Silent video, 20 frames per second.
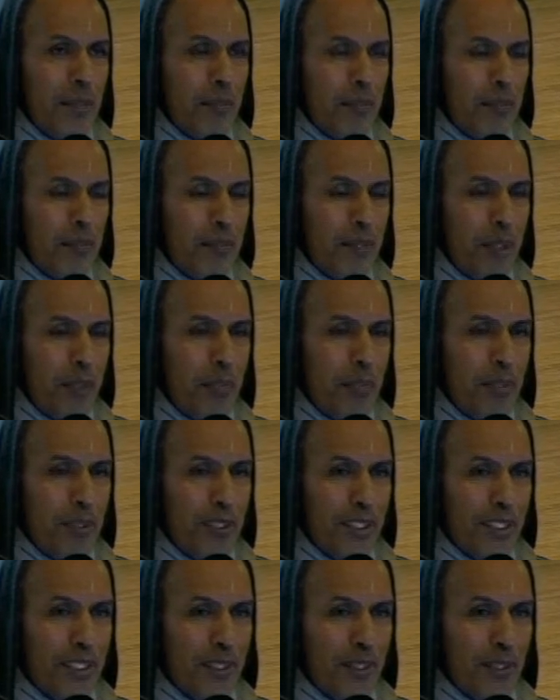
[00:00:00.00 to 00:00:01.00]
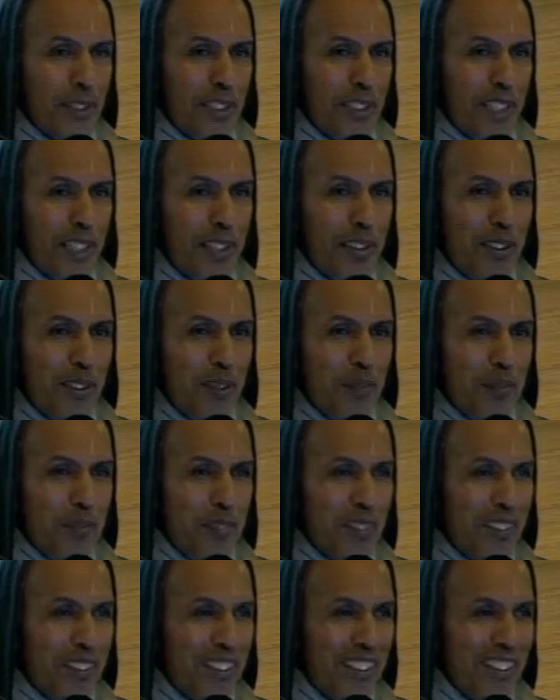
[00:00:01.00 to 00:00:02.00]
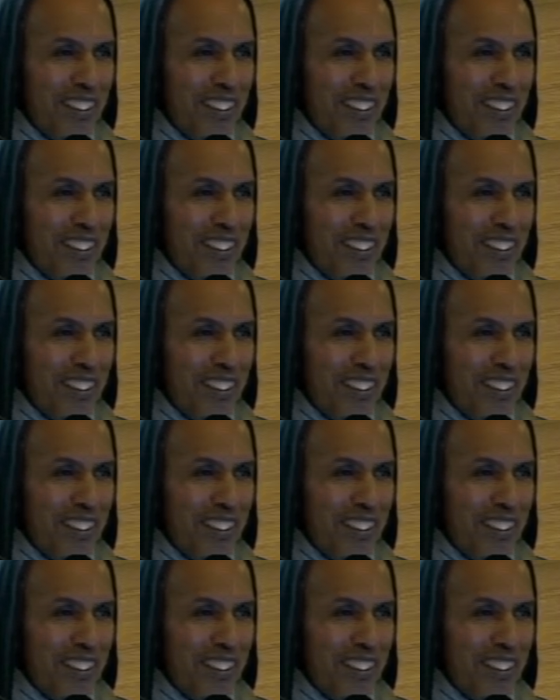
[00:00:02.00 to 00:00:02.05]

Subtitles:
I'm sick right now, and